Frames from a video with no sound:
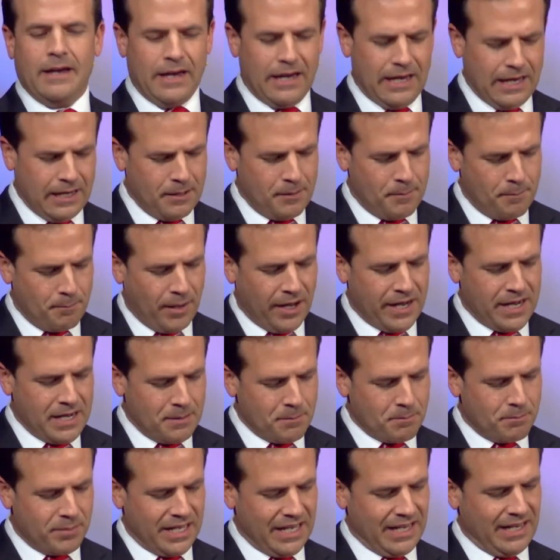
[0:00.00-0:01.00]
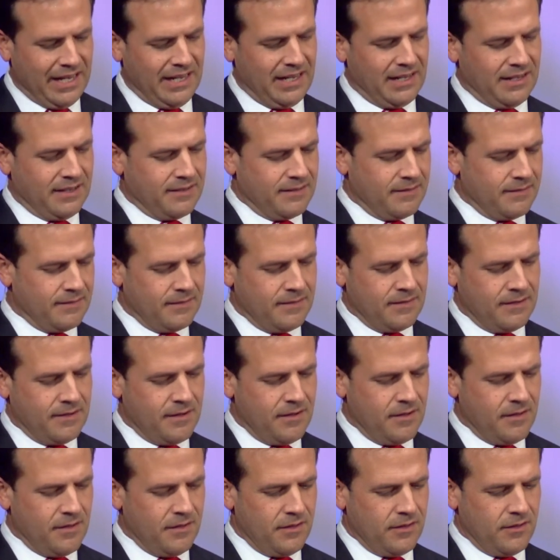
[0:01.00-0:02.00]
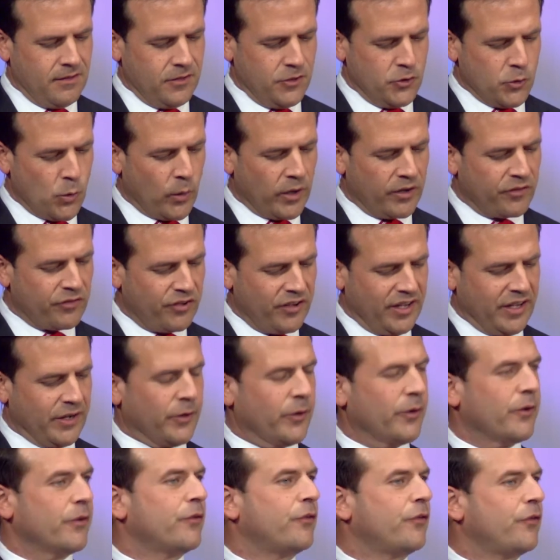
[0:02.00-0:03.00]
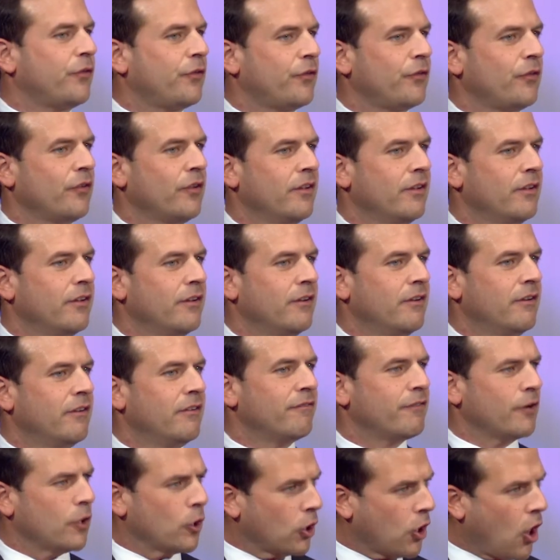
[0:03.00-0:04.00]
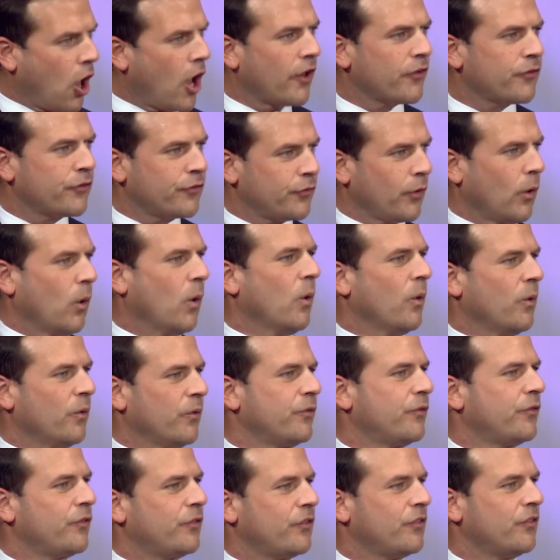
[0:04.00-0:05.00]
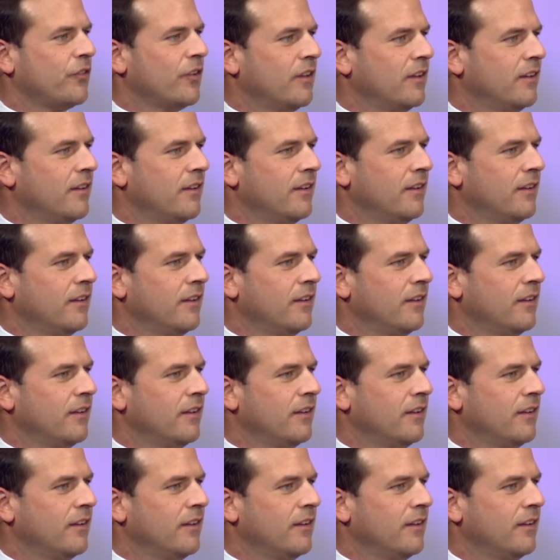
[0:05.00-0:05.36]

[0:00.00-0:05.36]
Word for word: it might be your tears for lost souls